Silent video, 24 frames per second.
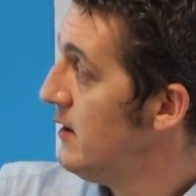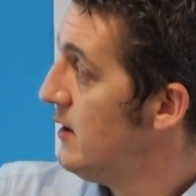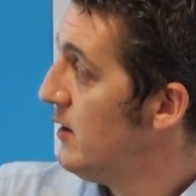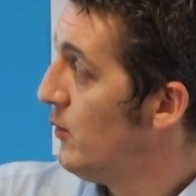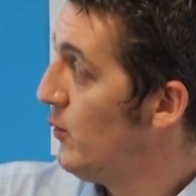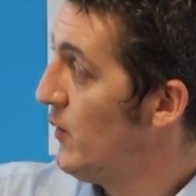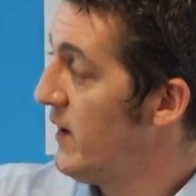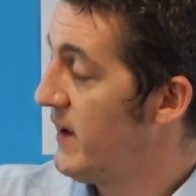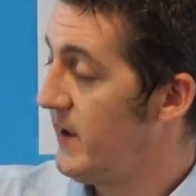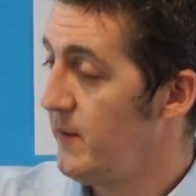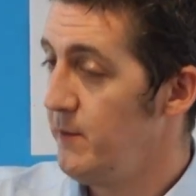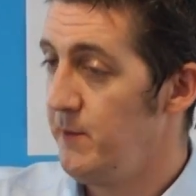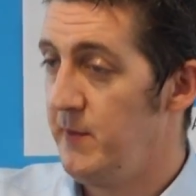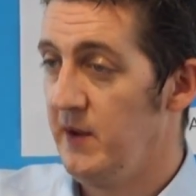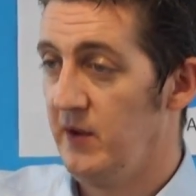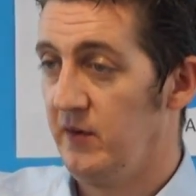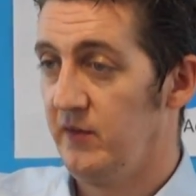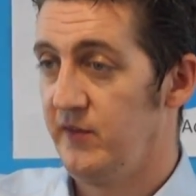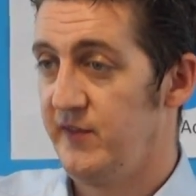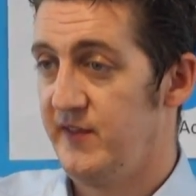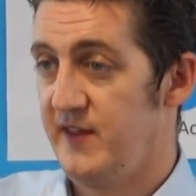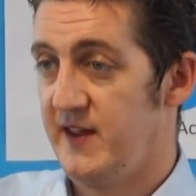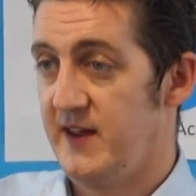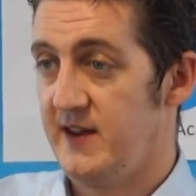we can build
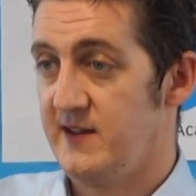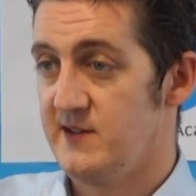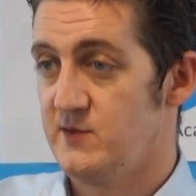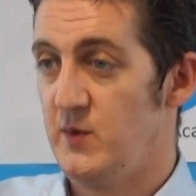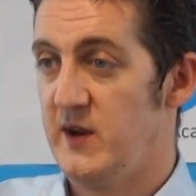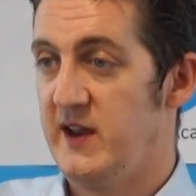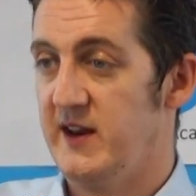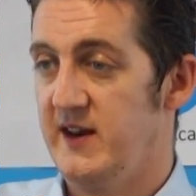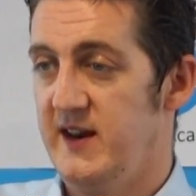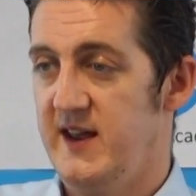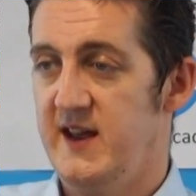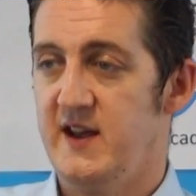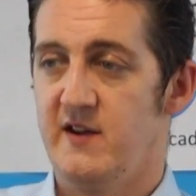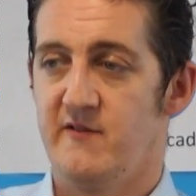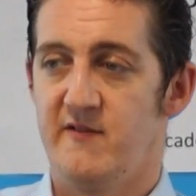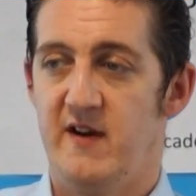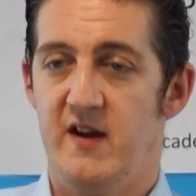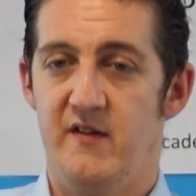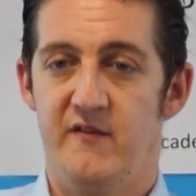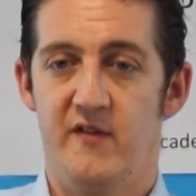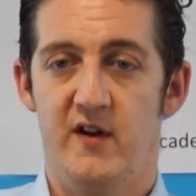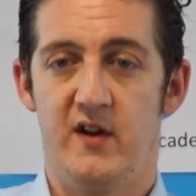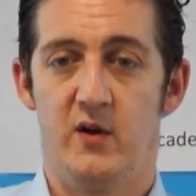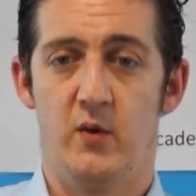things, we can iterate
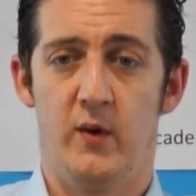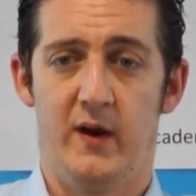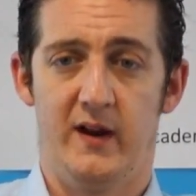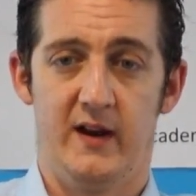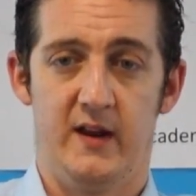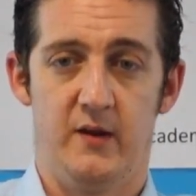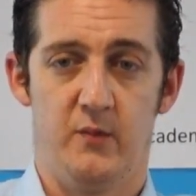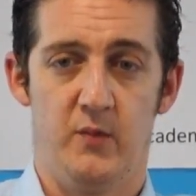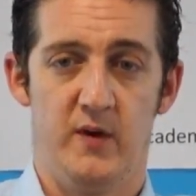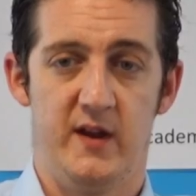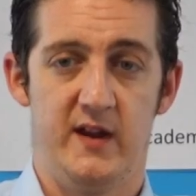very quickly.